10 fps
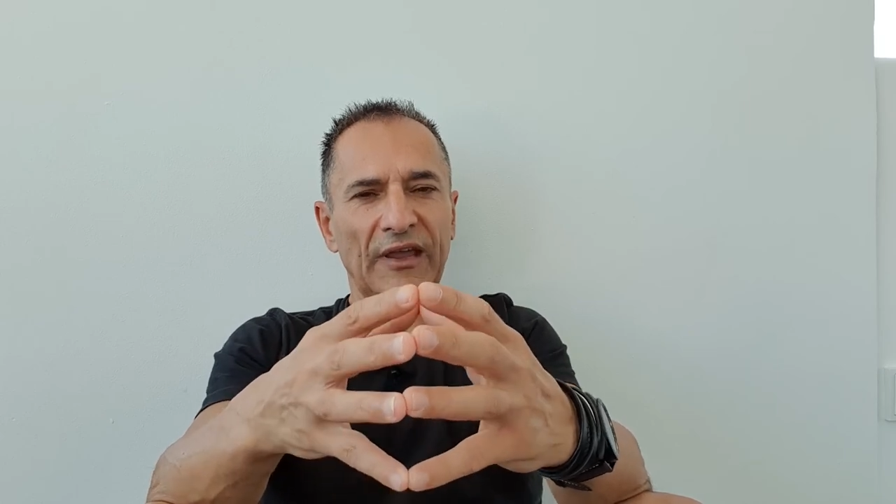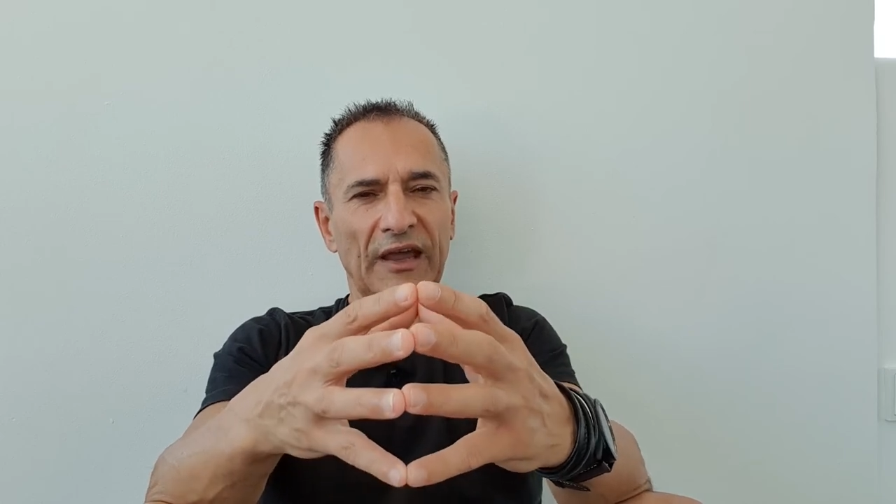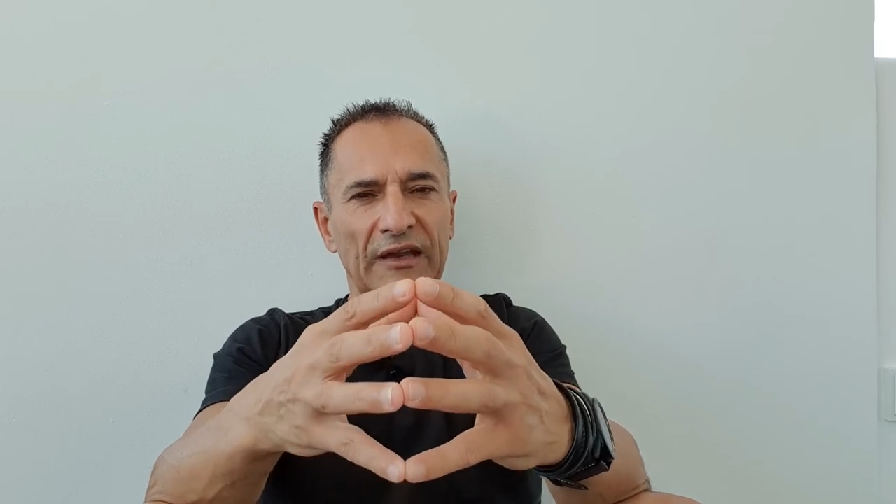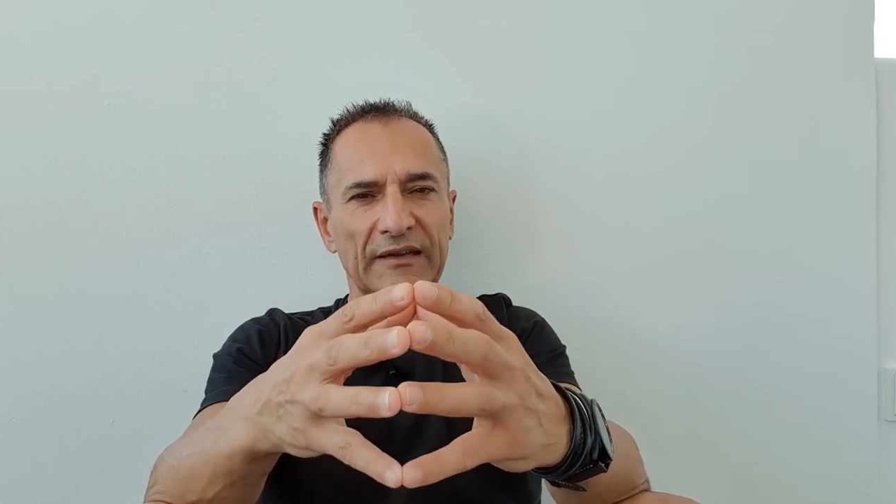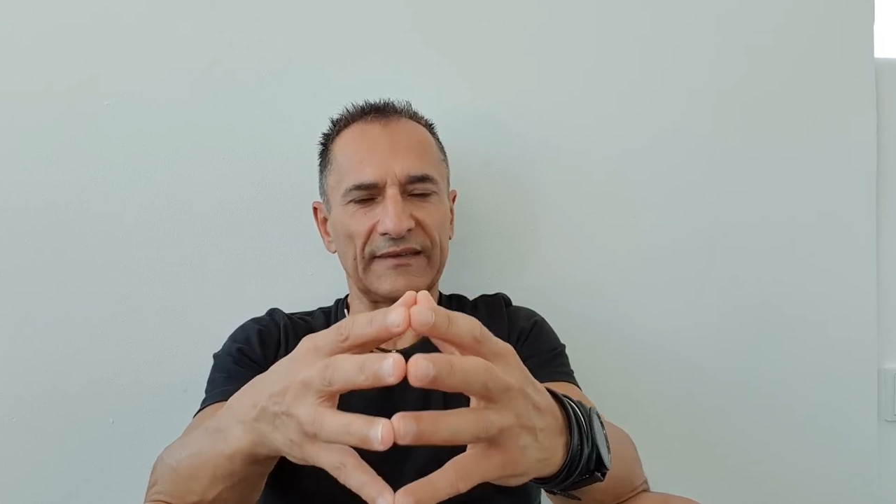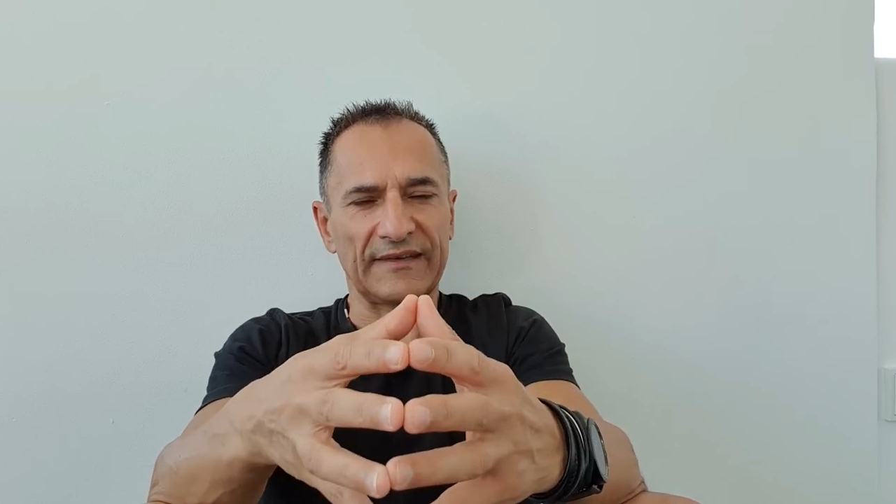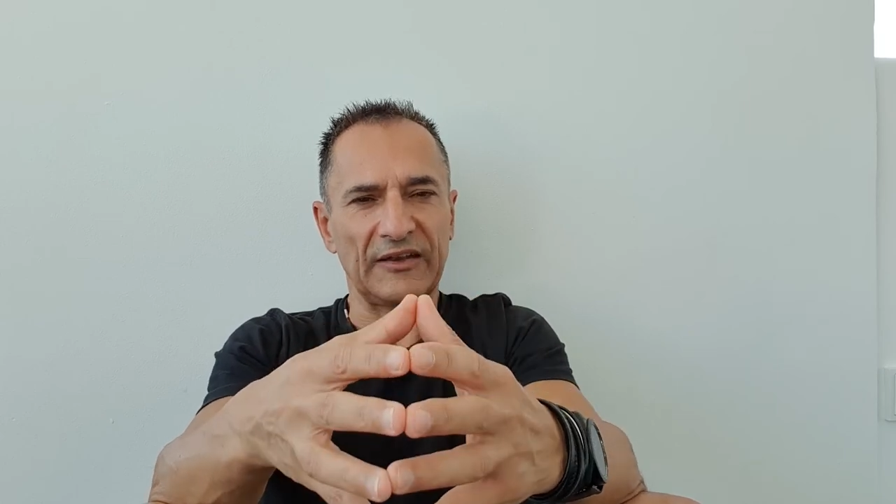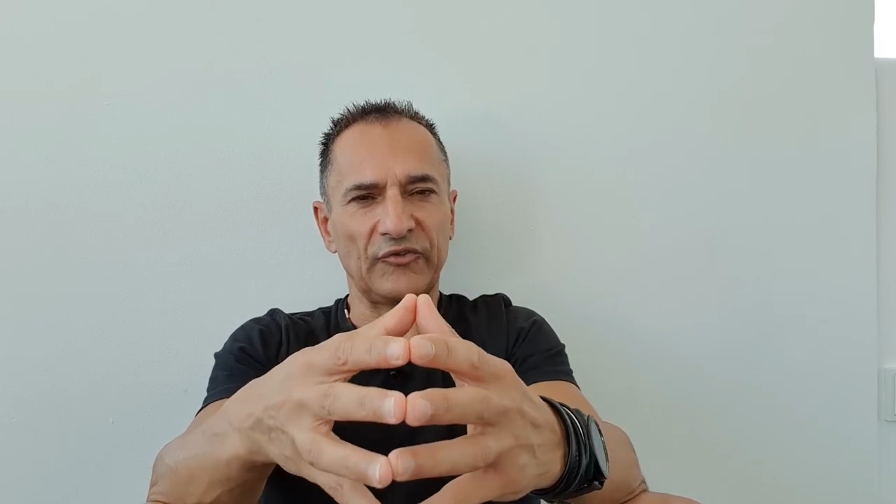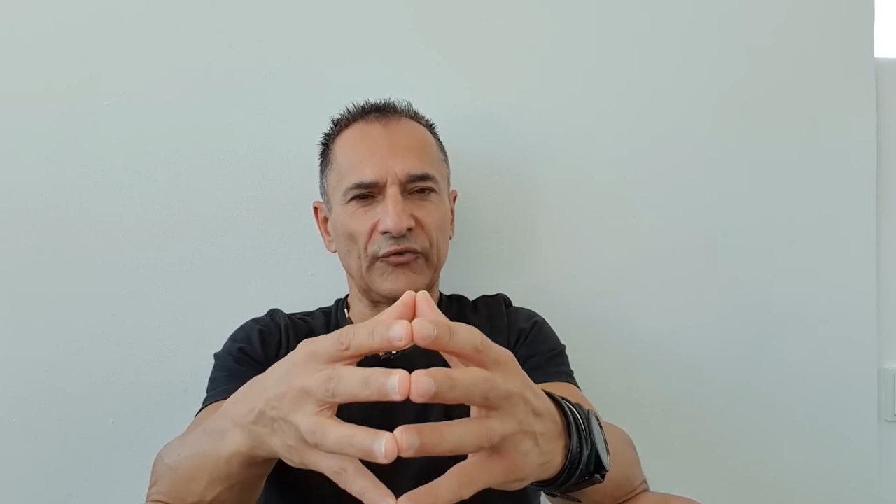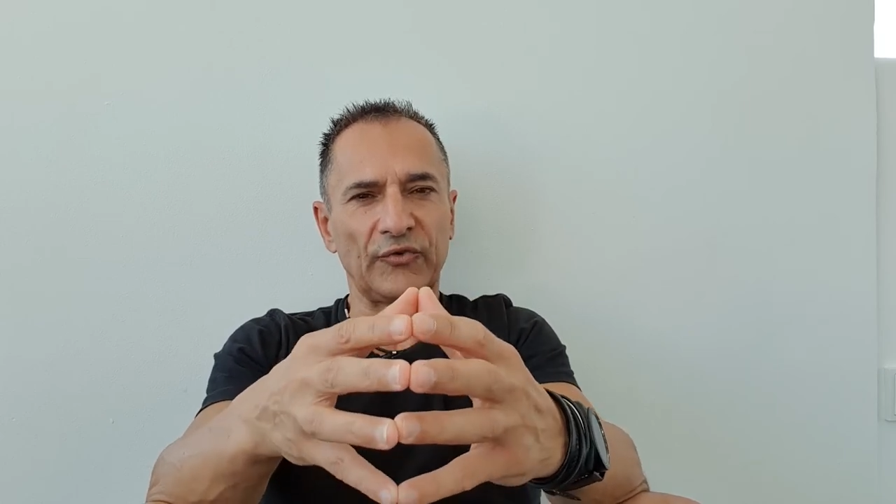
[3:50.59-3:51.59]
and a
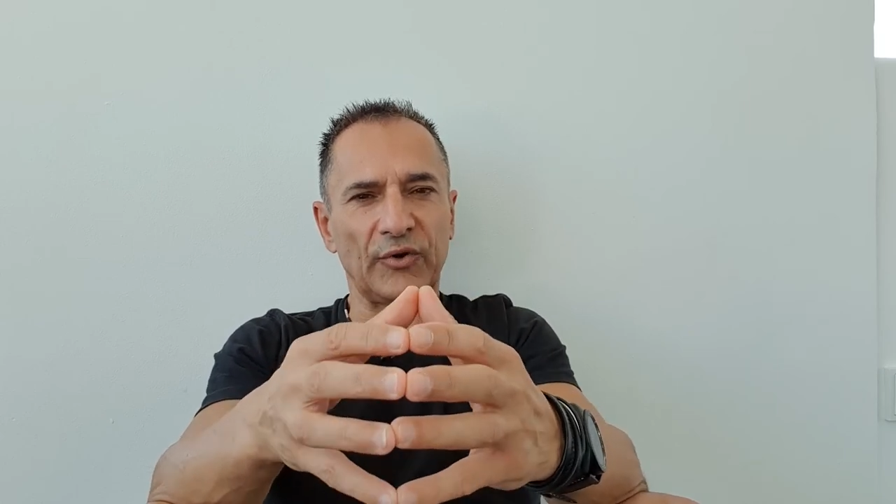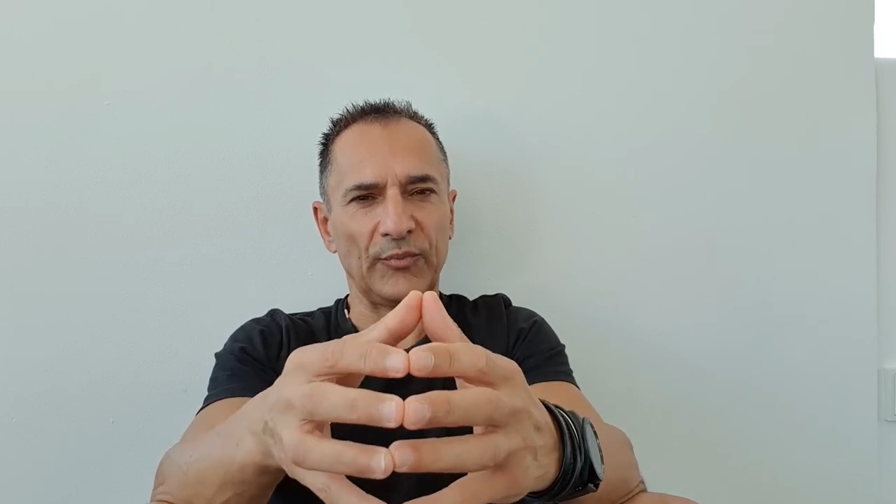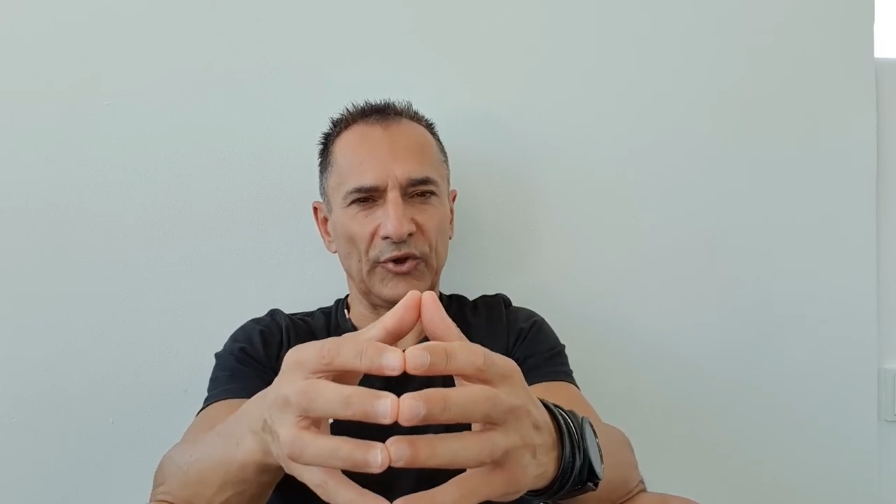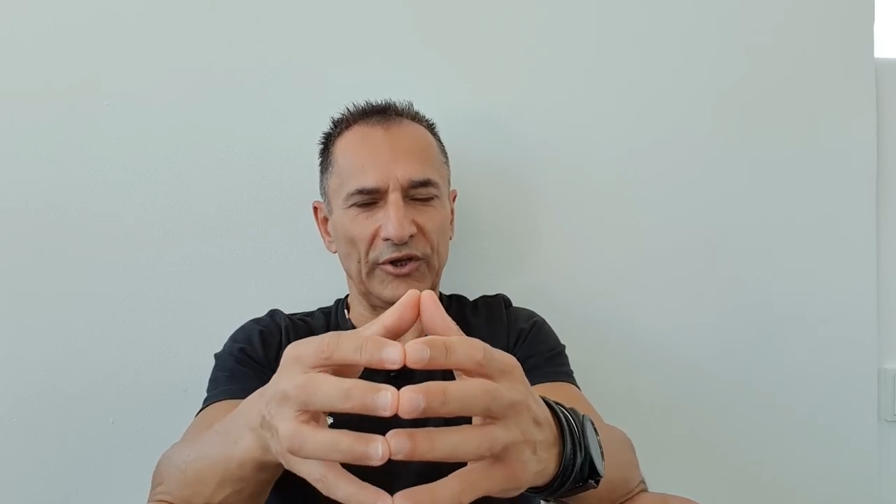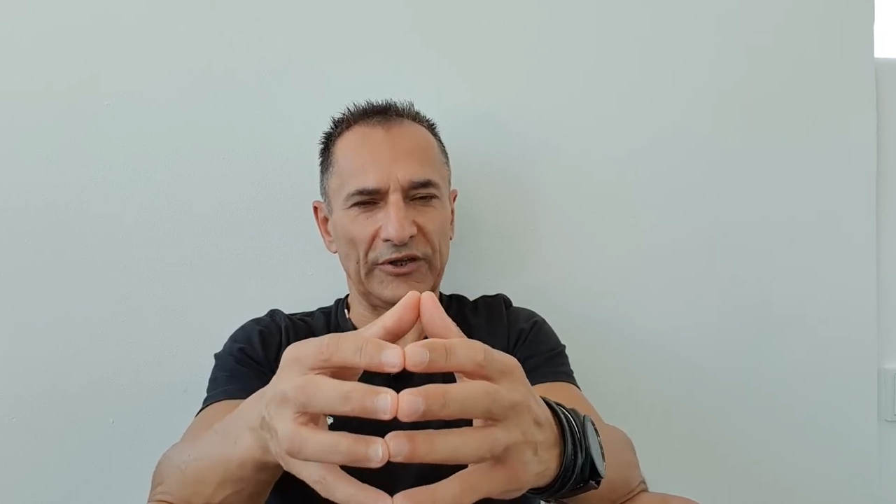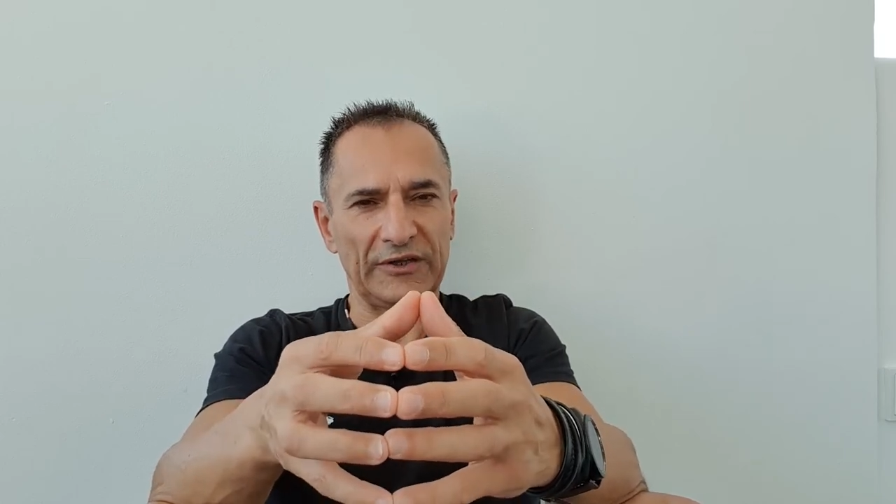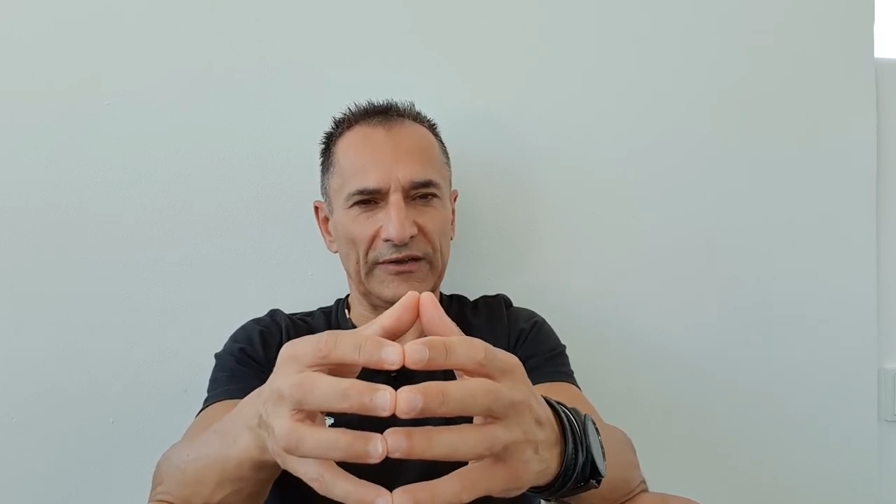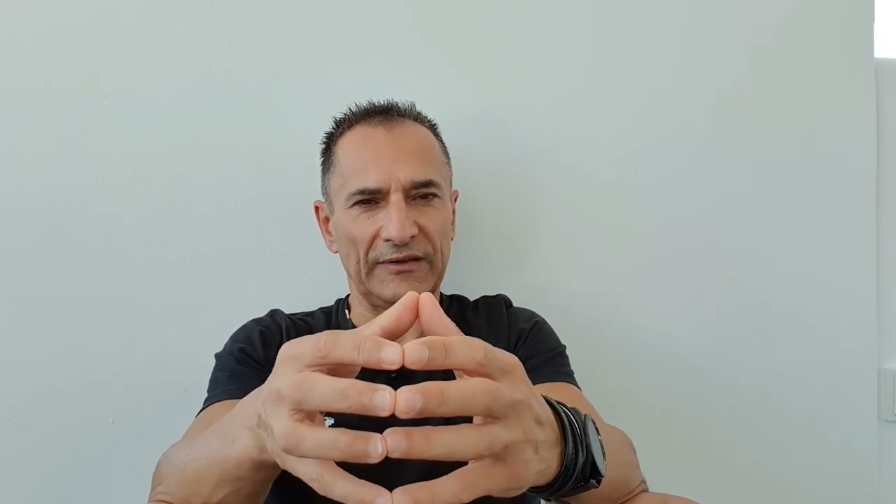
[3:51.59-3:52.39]
sense of community.